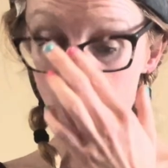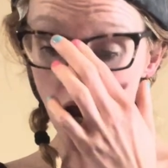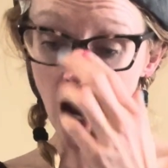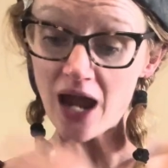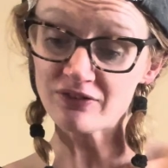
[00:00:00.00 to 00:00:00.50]

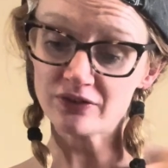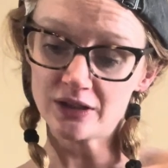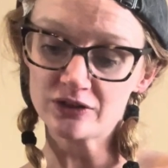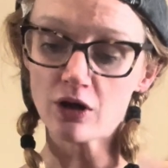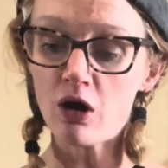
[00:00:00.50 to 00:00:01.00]
I've
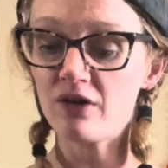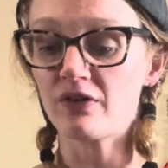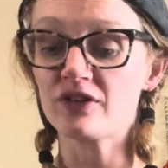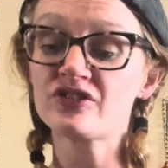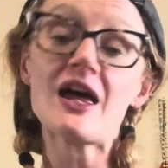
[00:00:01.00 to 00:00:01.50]
learnt all of our
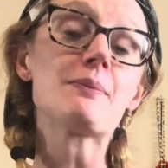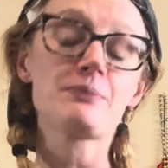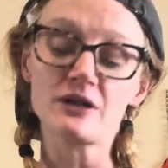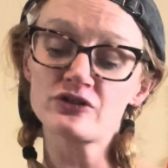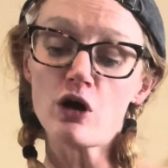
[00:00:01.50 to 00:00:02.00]
set
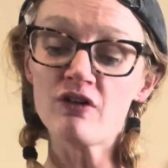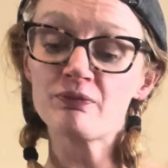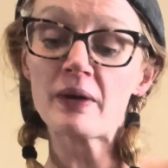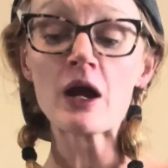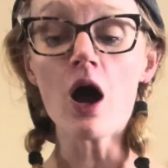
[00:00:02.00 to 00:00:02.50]
books off
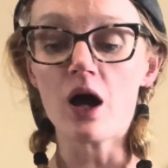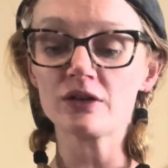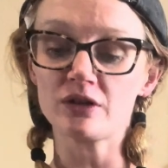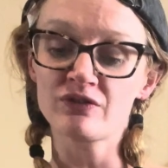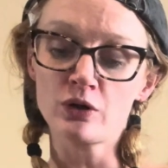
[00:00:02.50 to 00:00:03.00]
by heart,
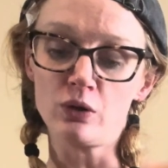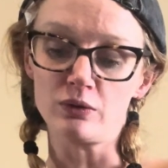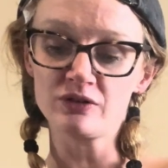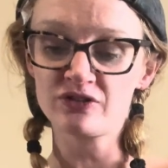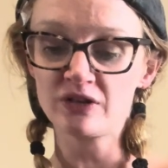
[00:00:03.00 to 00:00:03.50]
of
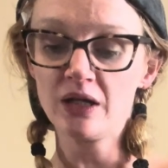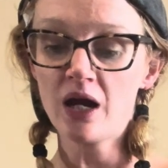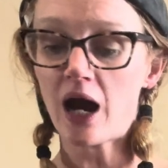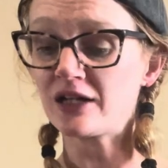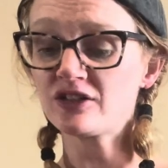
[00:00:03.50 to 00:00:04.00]
course.
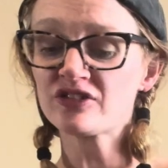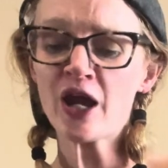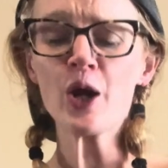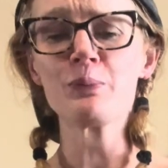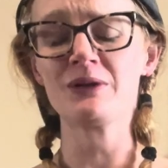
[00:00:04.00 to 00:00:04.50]
I just
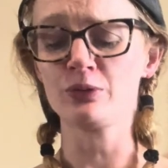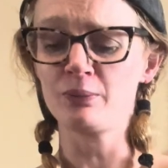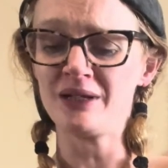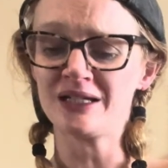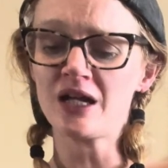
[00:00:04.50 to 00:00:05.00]
hope it will
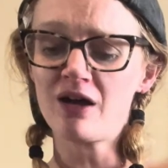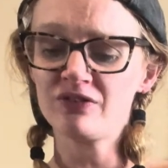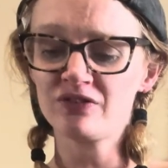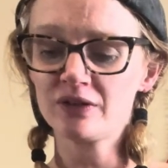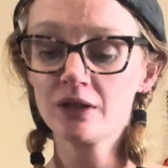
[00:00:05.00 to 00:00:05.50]
be
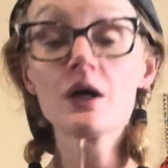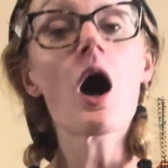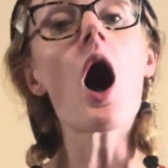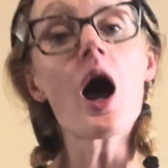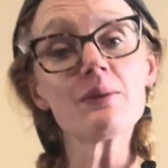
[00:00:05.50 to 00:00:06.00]
enough.
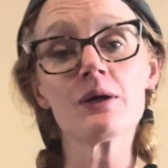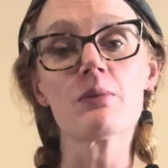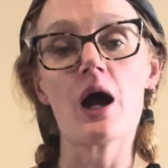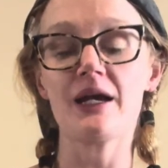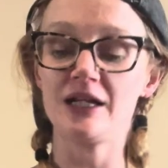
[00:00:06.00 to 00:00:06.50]
I'm
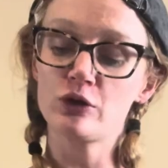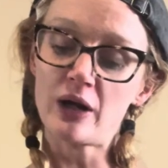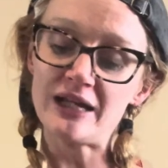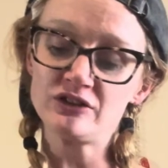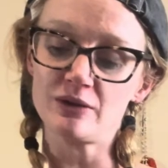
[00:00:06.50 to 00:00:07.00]
Hermione
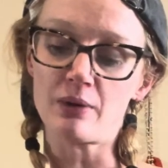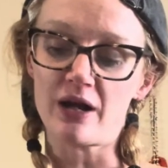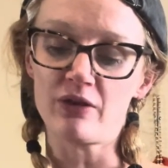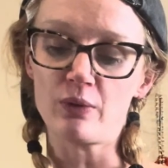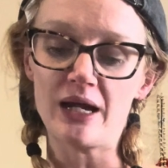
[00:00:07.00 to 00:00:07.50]
Granger, by
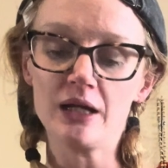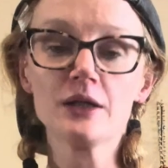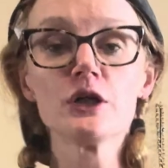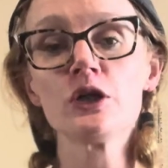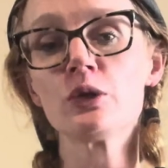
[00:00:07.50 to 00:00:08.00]
the way.
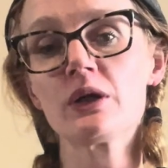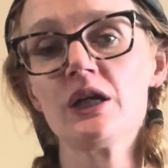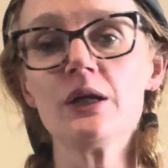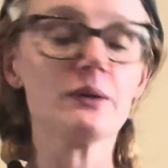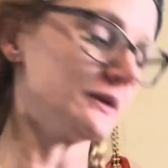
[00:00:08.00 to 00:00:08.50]
Who are
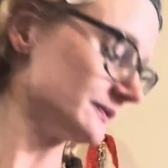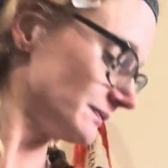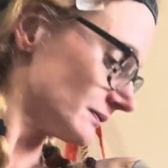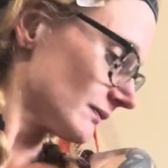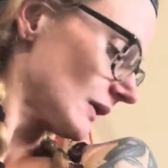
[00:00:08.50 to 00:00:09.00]
you?
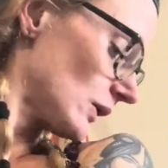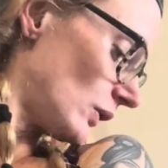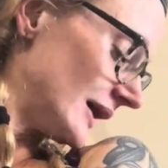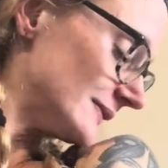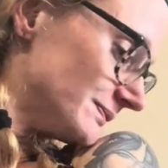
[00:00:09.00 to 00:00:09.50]

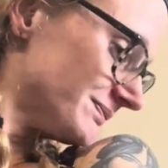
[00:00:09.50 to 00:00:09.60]
What?